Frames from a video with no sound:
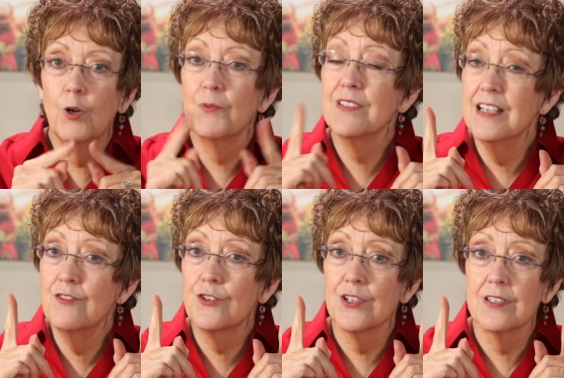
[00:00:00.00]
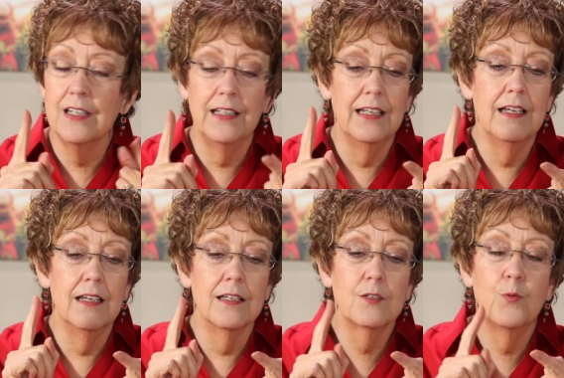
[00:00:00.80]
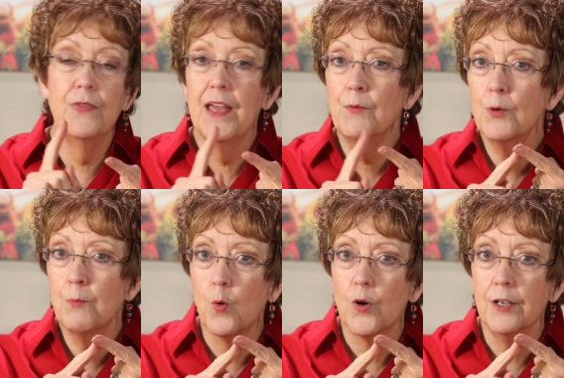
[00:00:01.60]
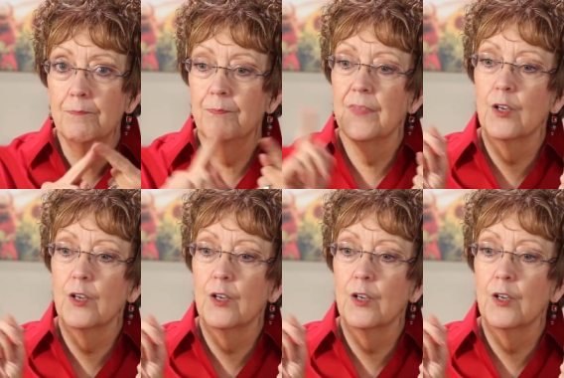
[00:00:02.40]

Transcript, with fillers: what was interesting is when they were born,